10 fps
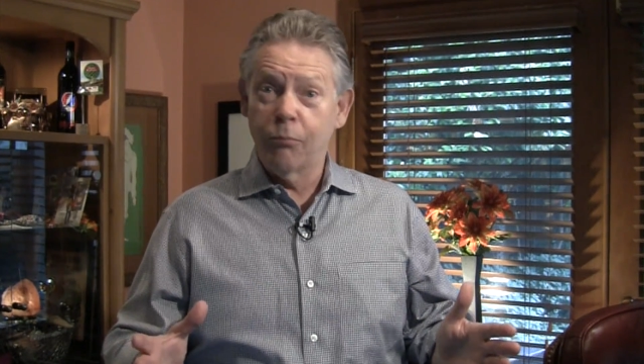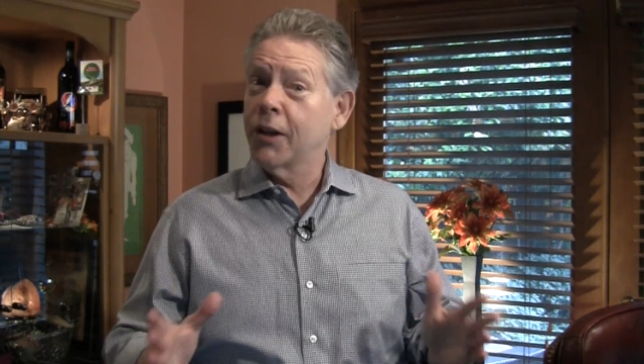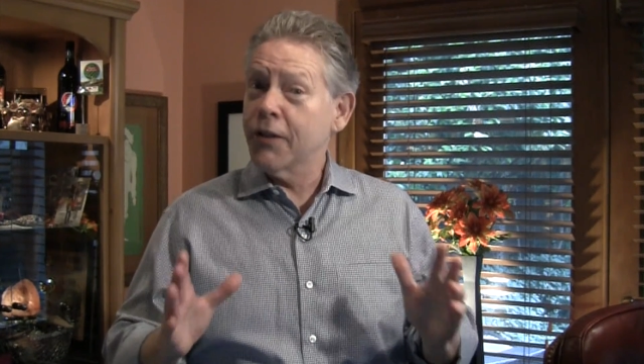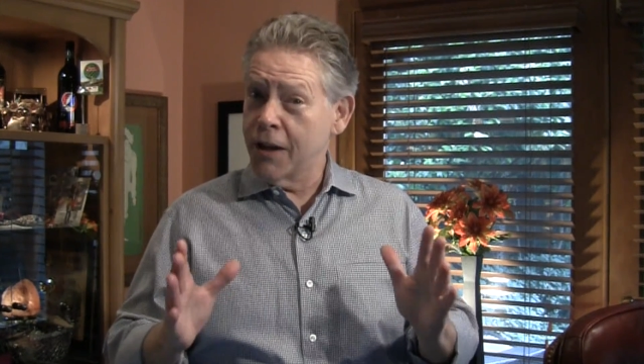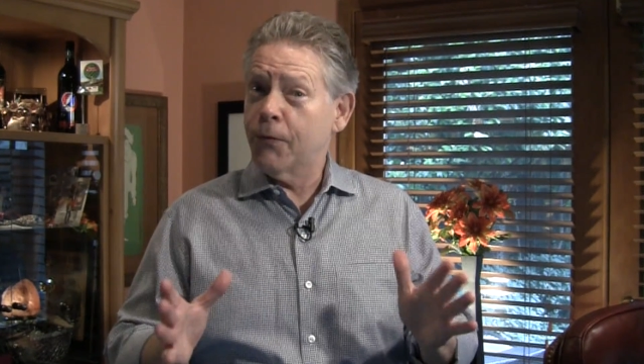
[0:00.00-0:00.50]

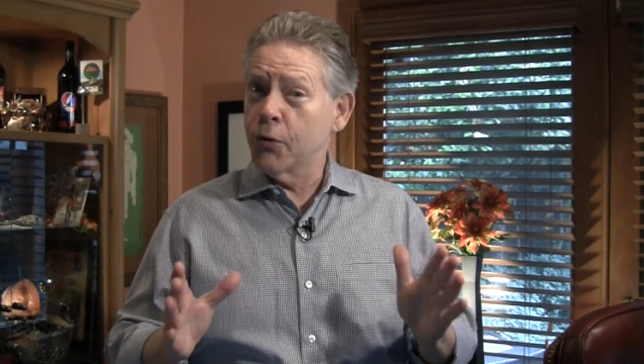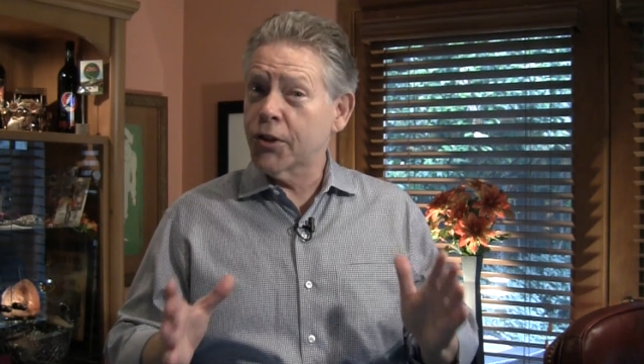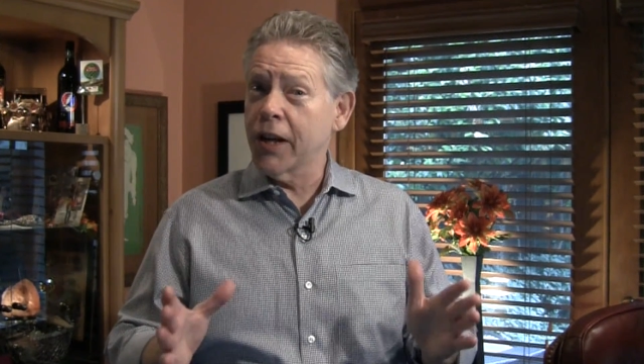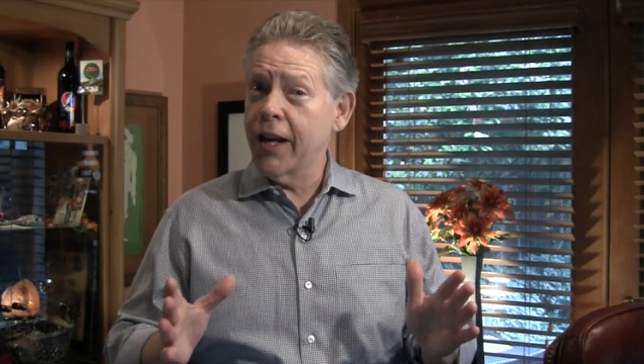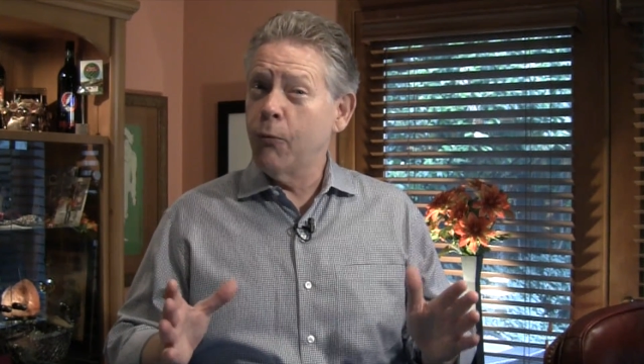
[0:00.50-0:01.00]
But if you
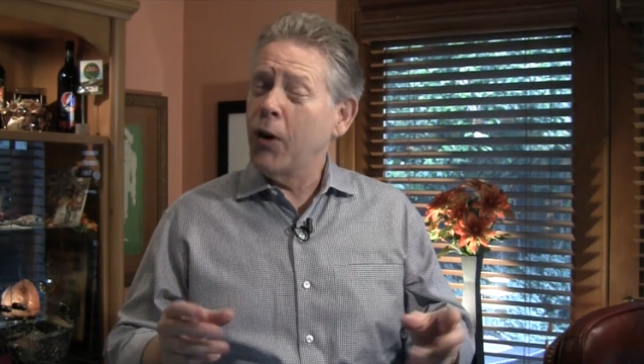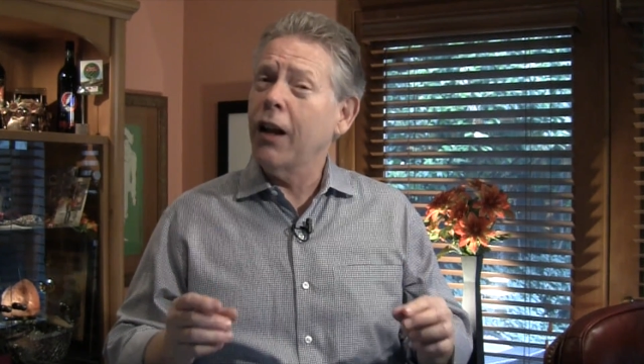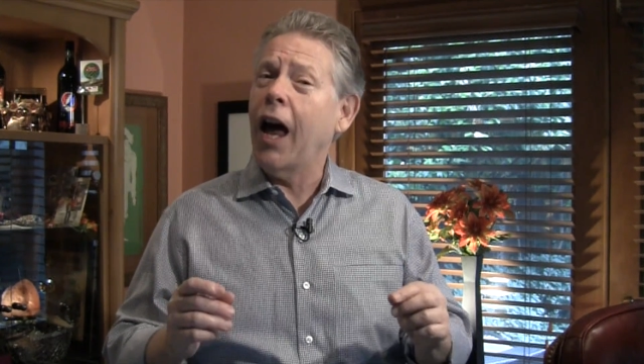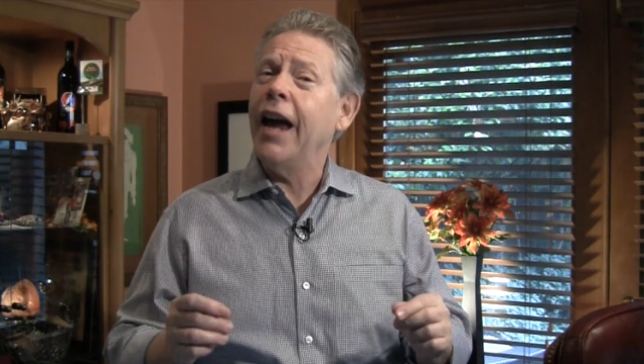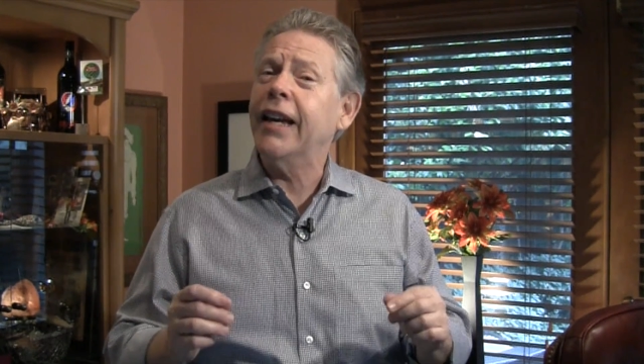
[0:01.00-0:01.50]
say,
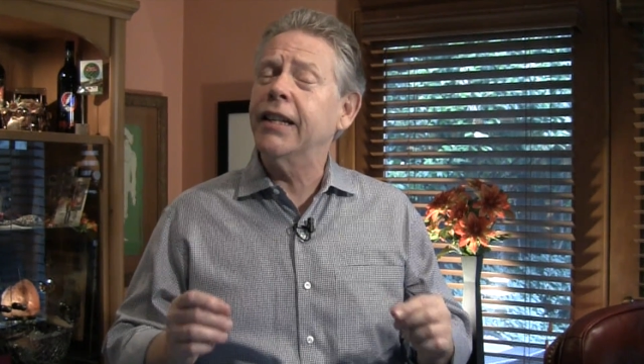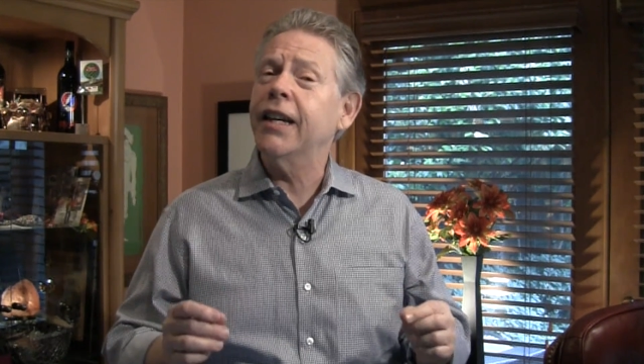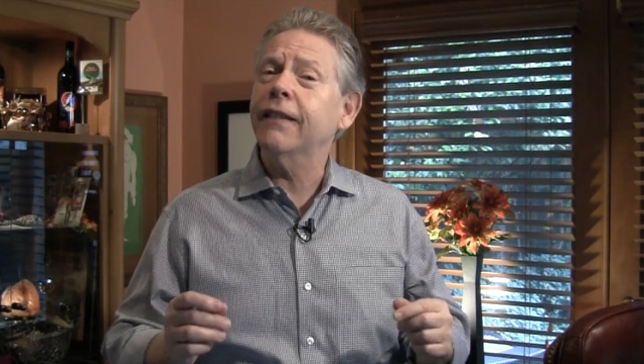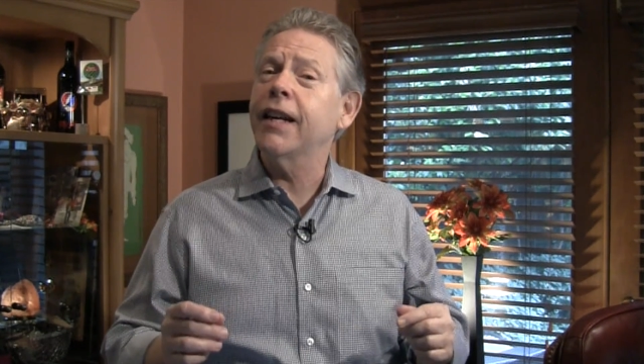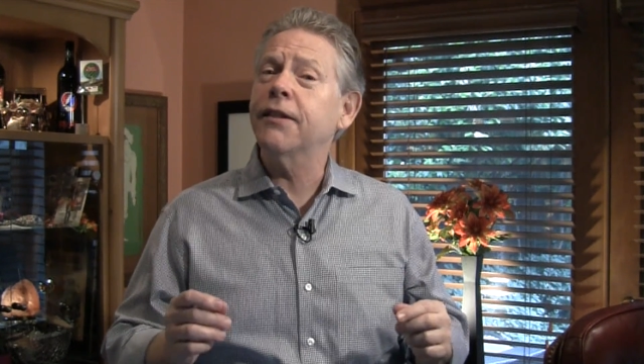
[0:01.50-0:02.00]
well, I can
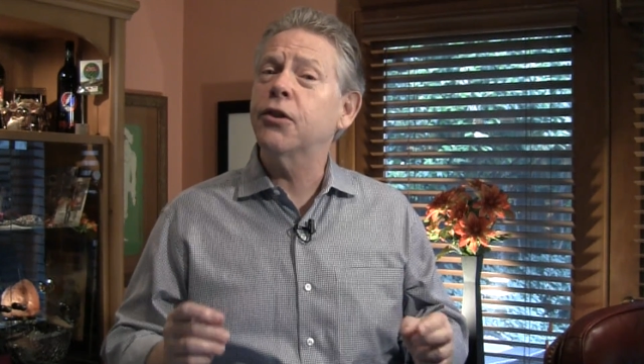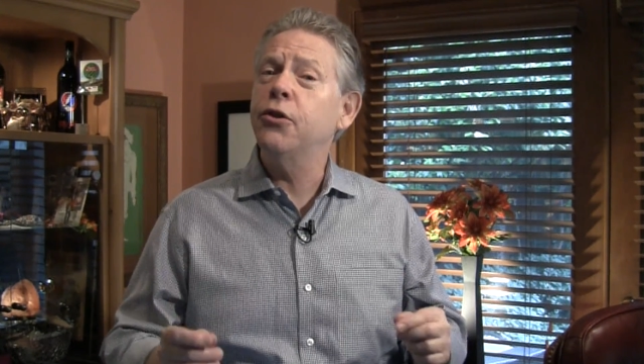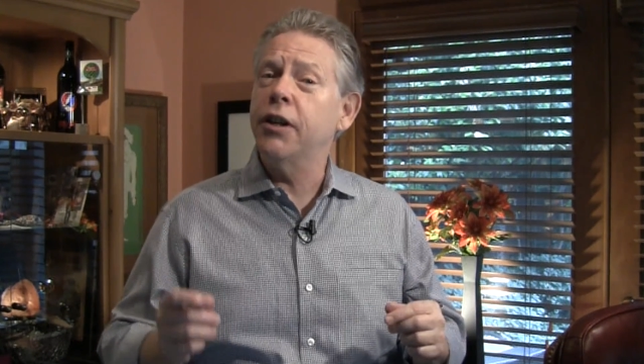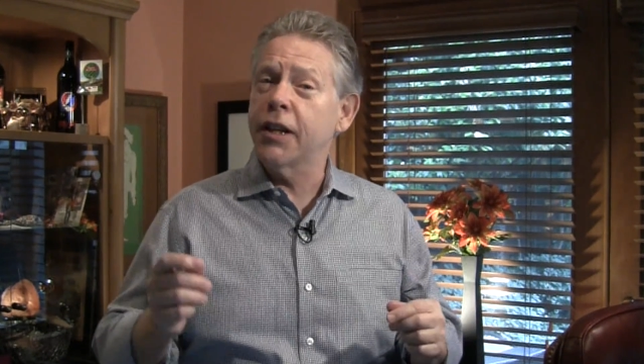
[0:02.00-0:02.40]
get that to you